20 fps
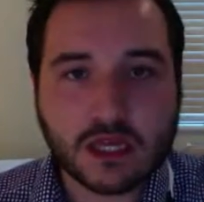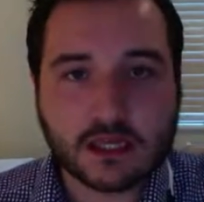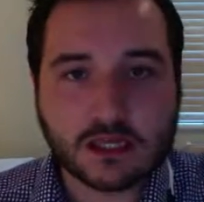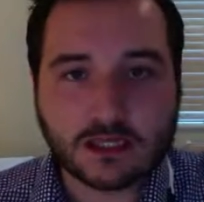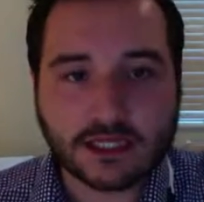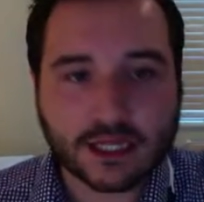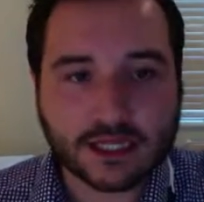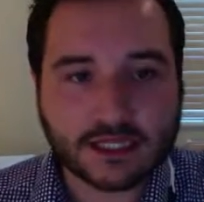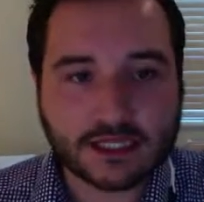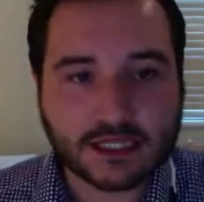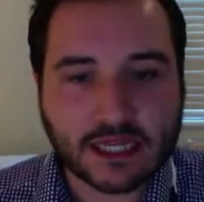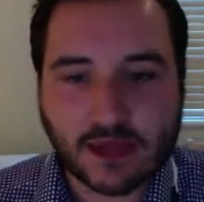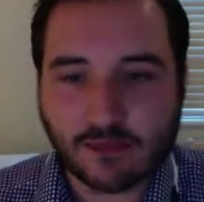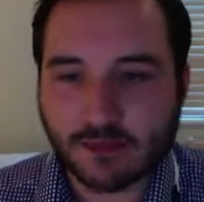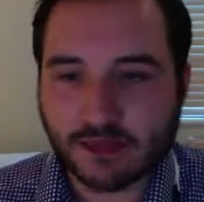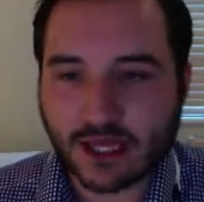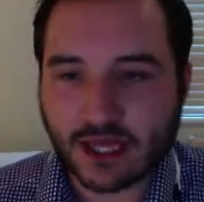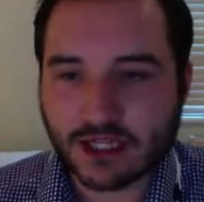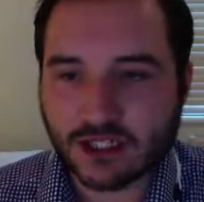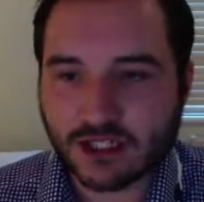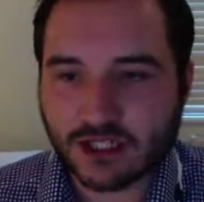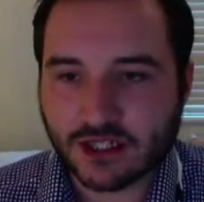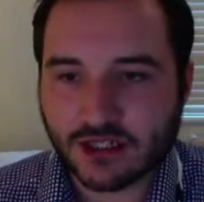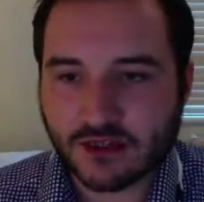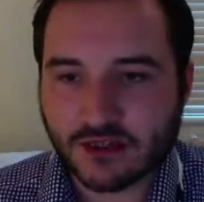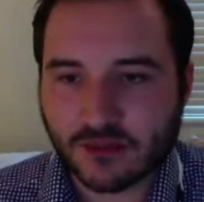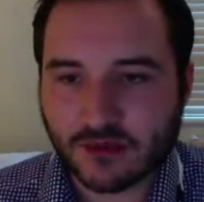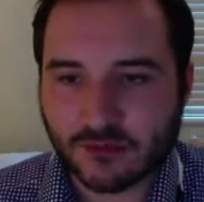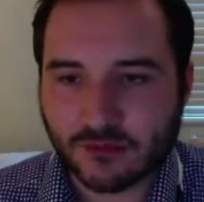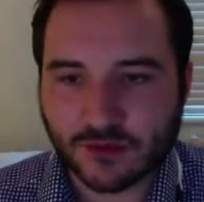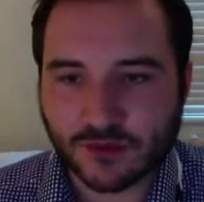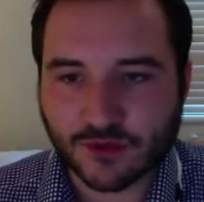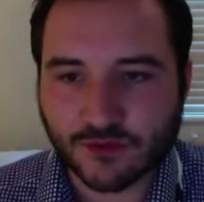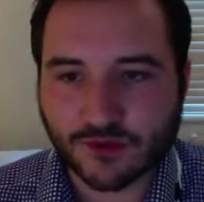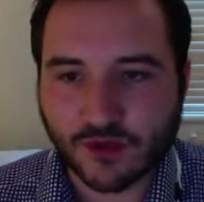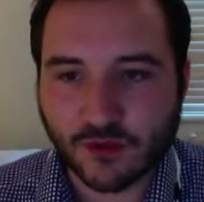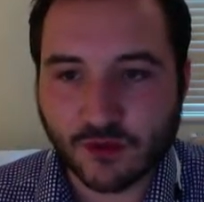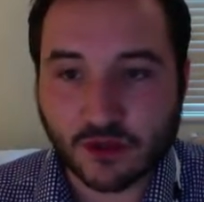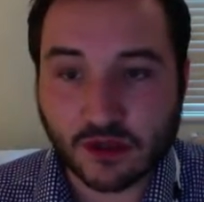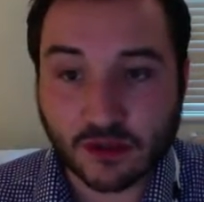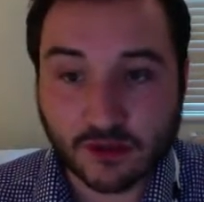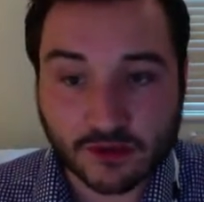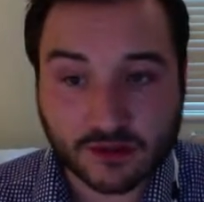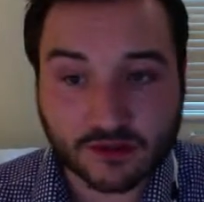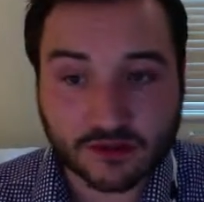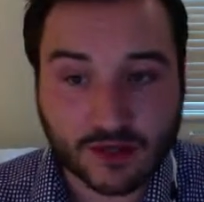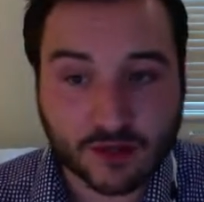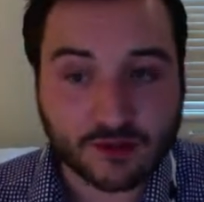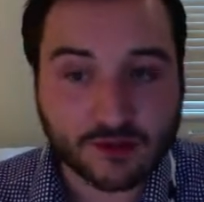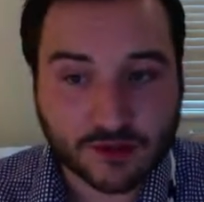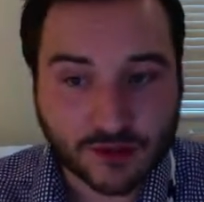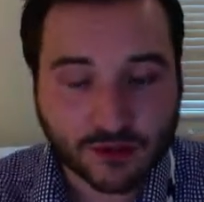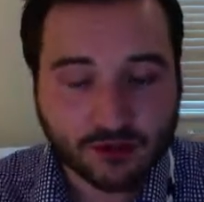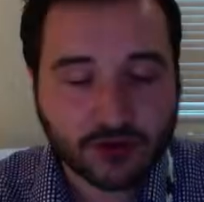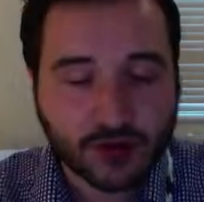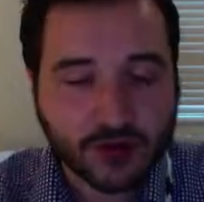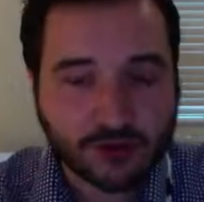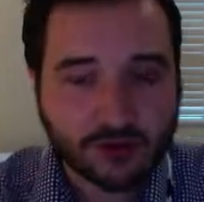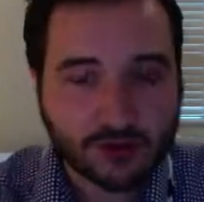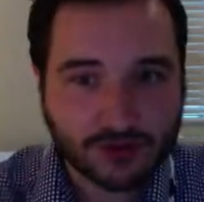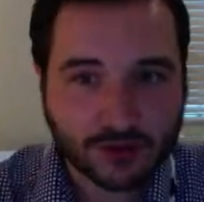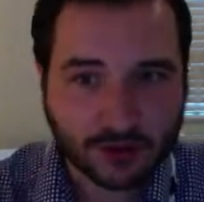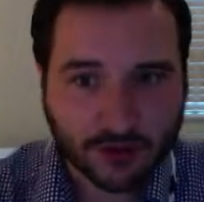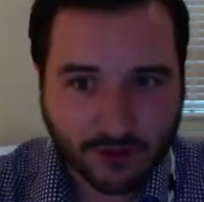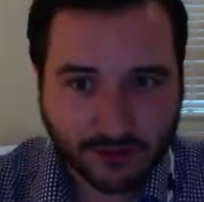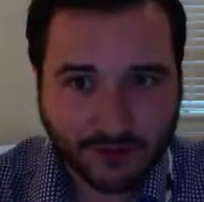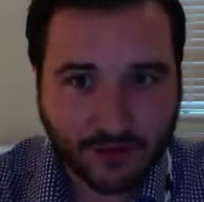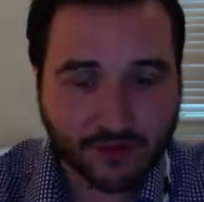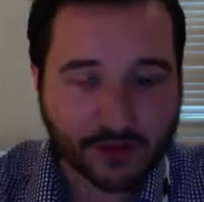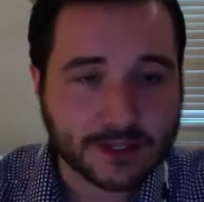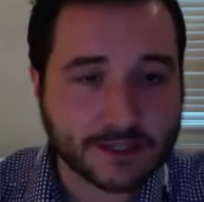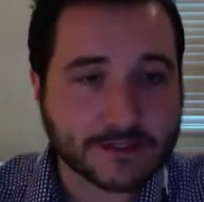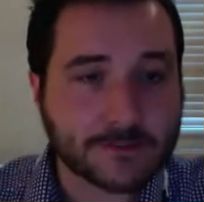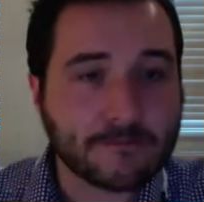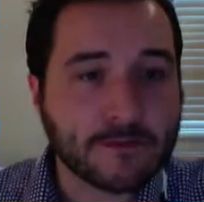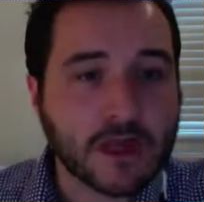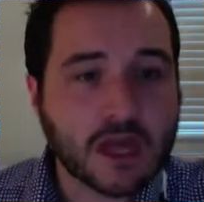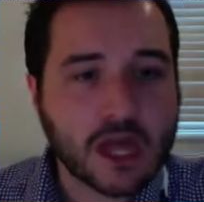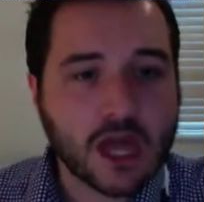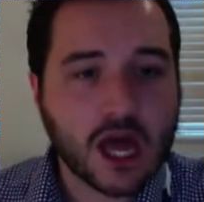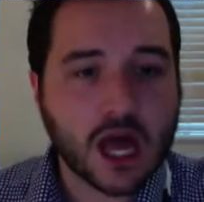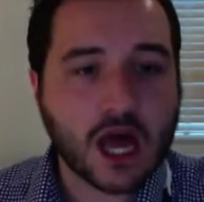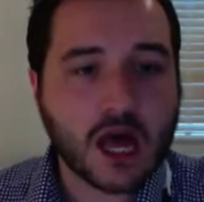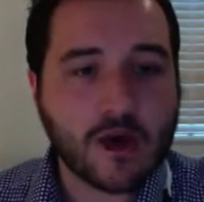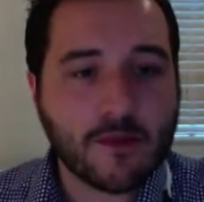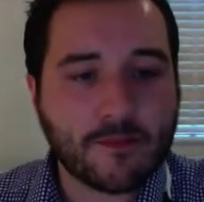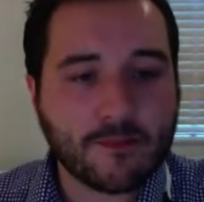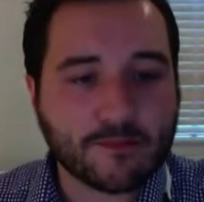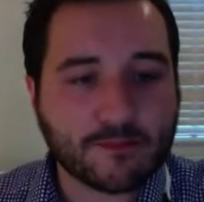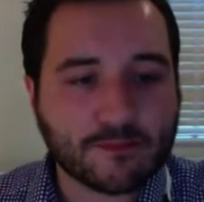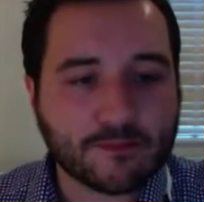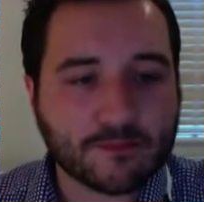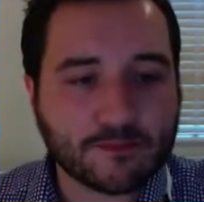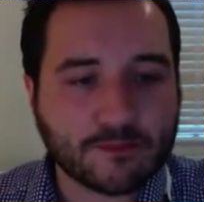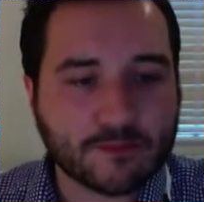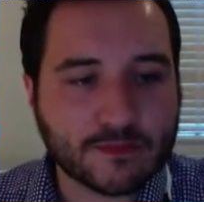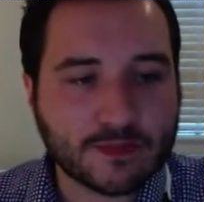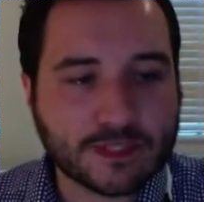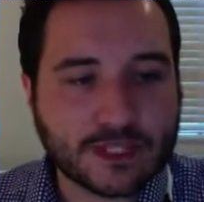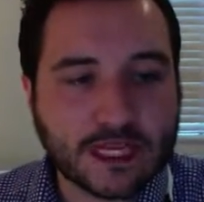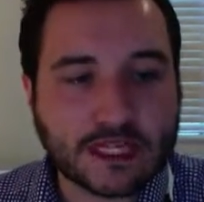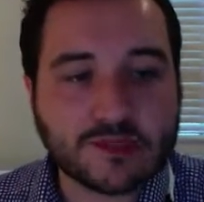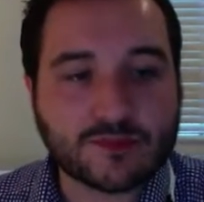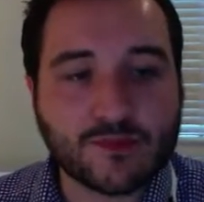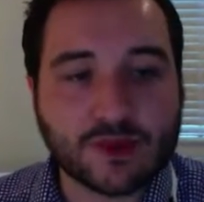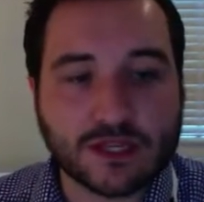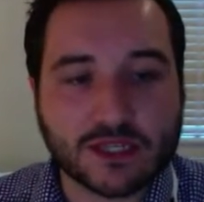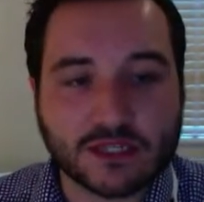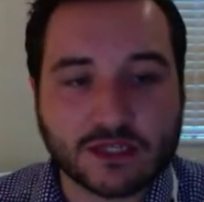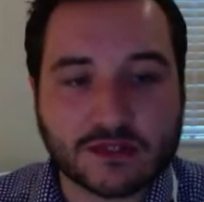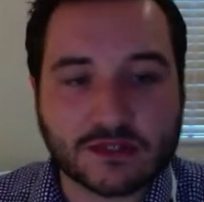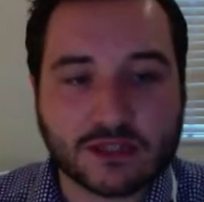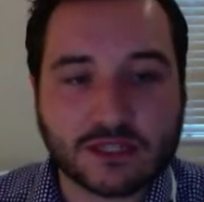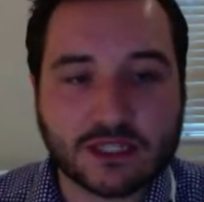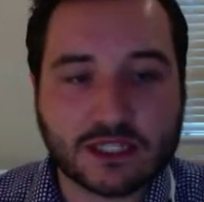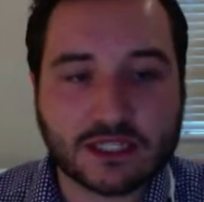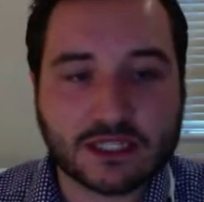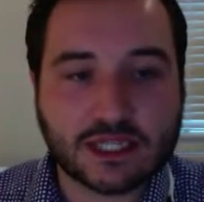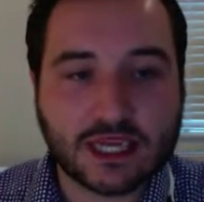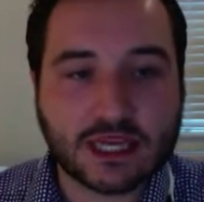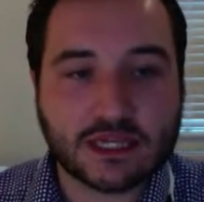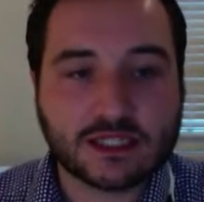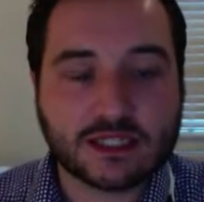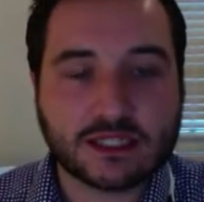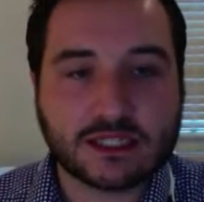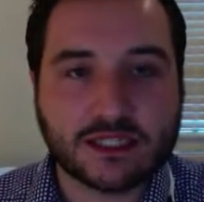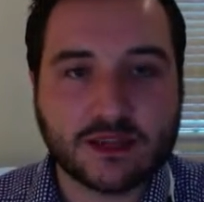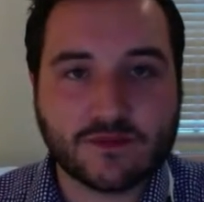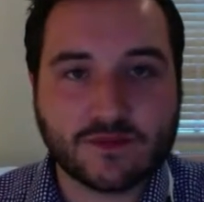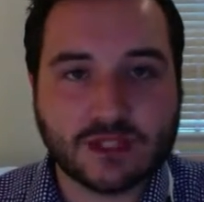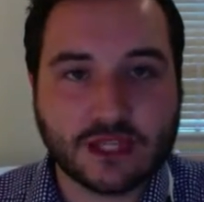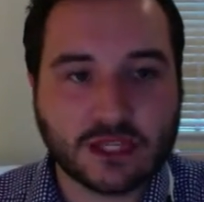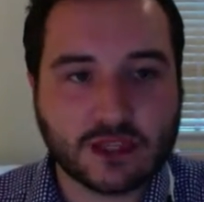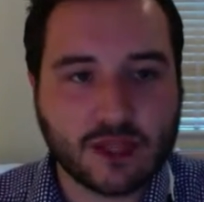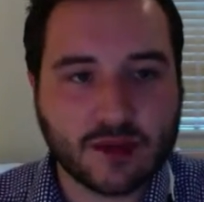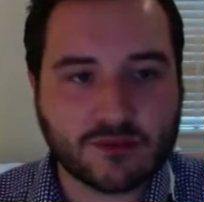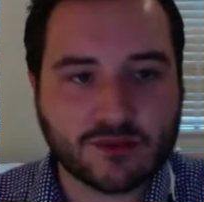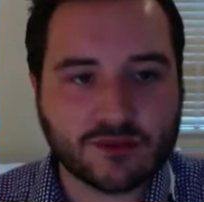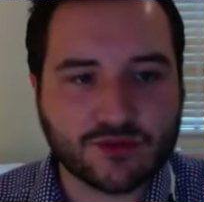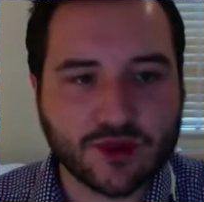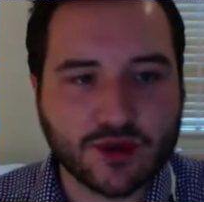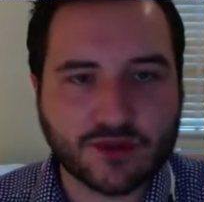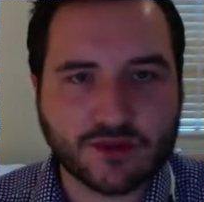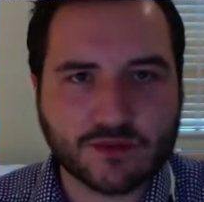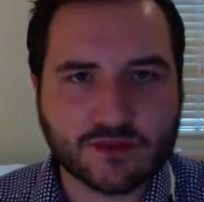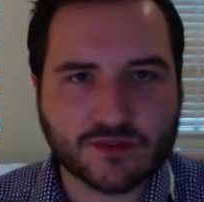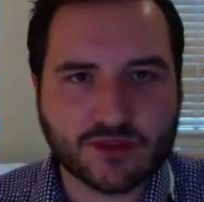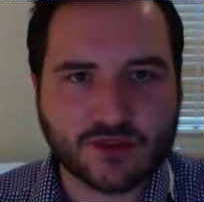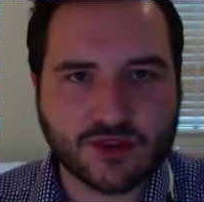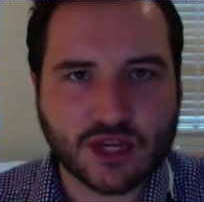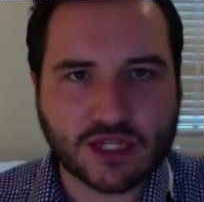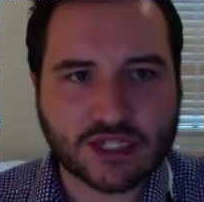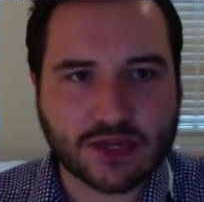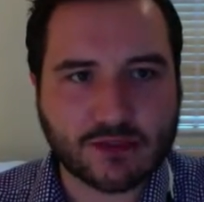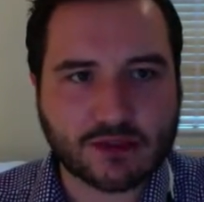The second application, I'm not doing very well, yeah, we're doing all right, doing all right, five minutes um, Sainsbury's, 68 to 70 Littlehampton Road. It bit of a strange